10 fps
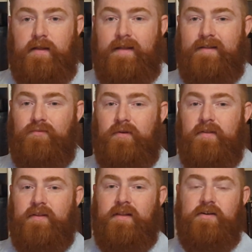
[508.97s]
It's one of
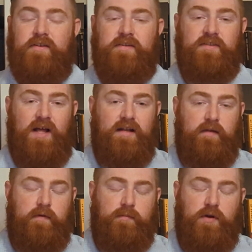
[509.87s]
the largest
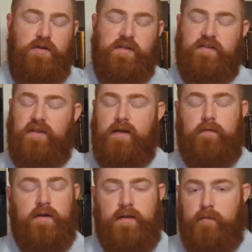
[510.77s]
scientific projects
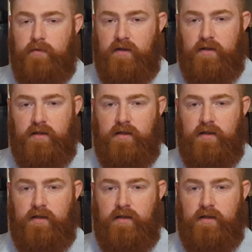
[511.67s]
ever attempted.